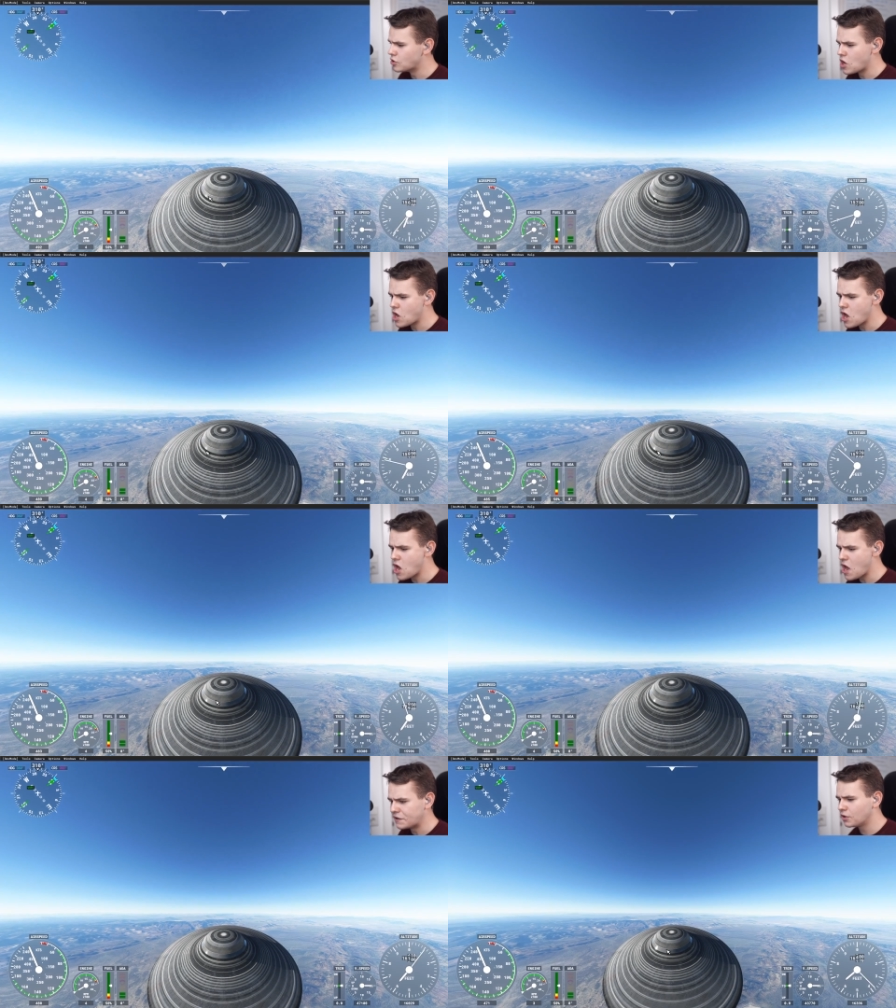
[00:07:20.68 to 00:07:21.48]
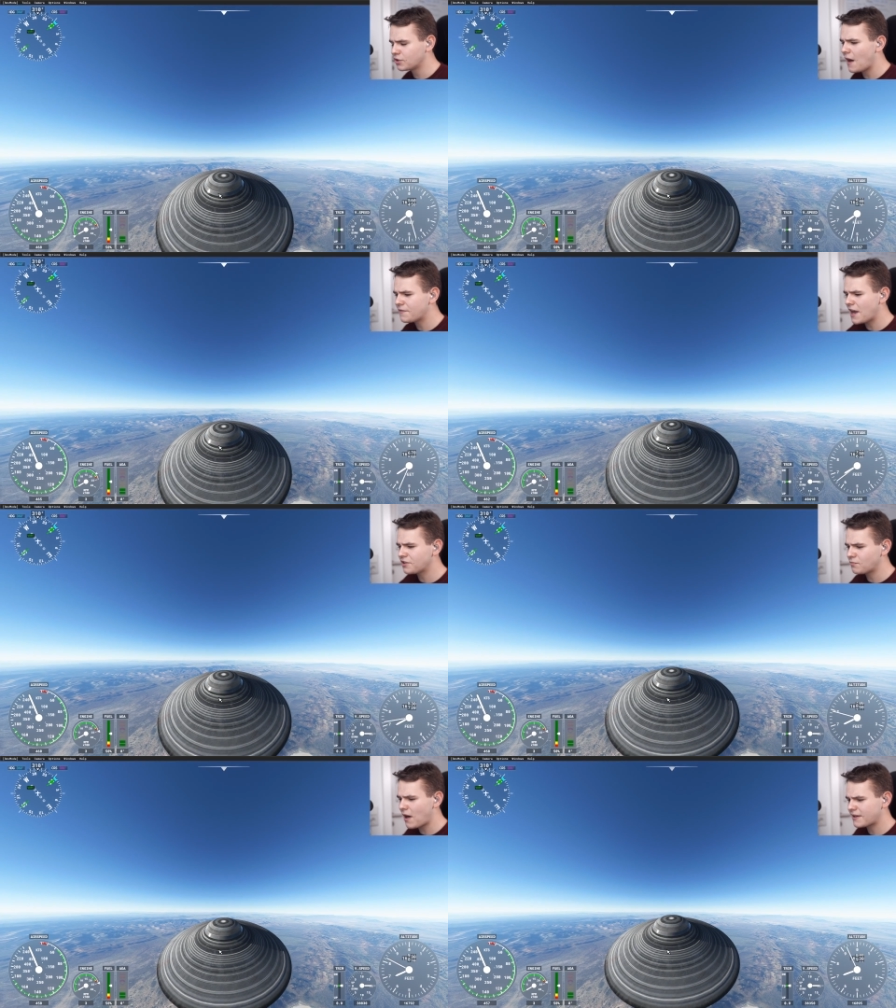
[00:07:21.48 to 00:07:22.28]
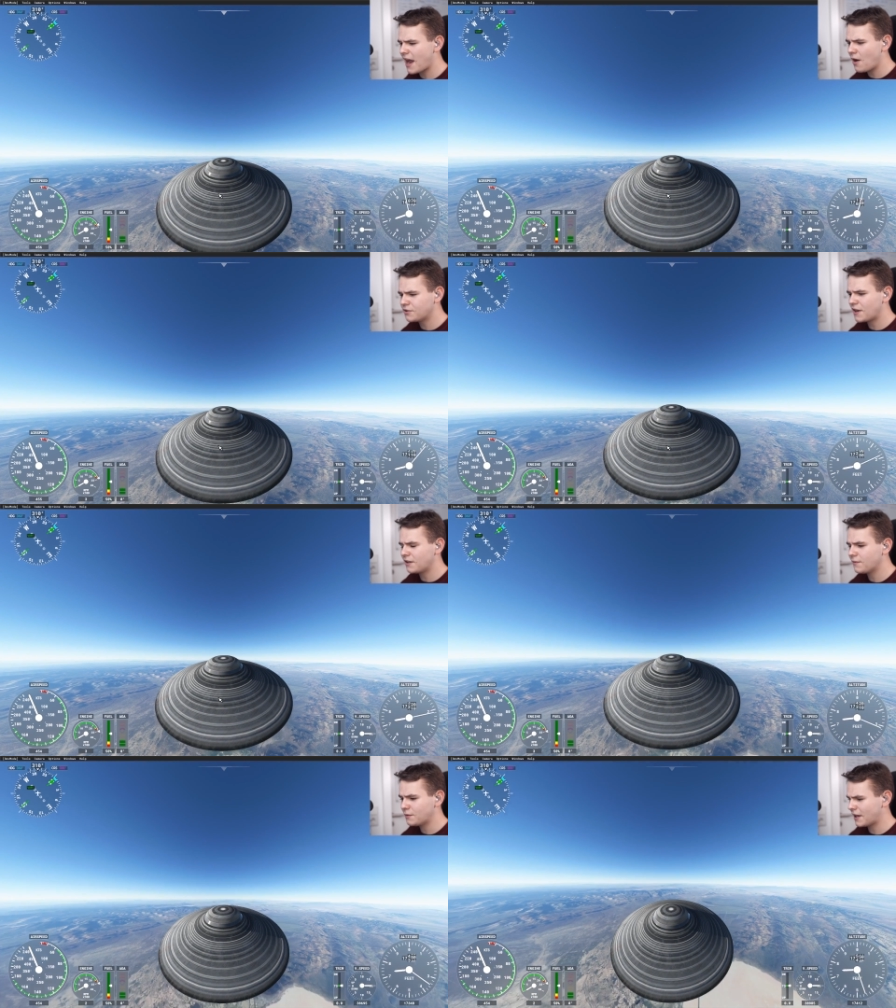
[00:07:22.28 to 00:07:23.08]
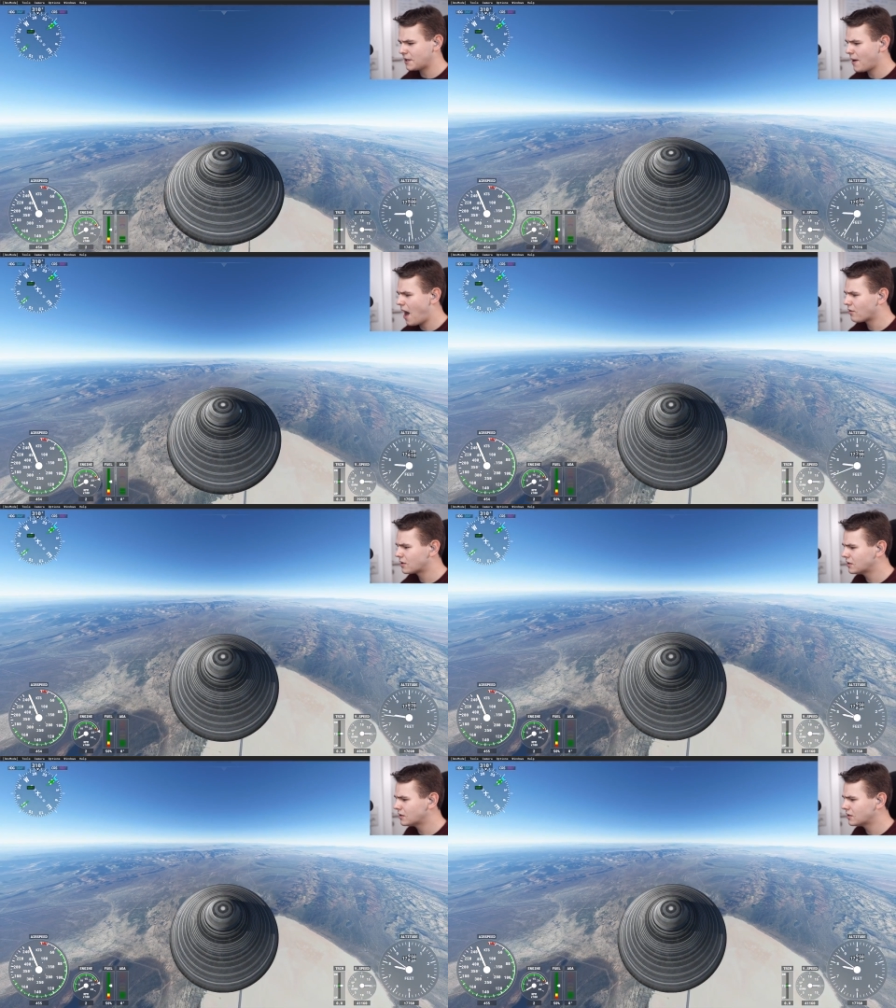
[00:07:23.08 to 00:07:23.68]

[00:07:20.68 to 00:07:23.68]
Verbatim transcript: Yeah. Turned off the engine right now, it's not delivering any power.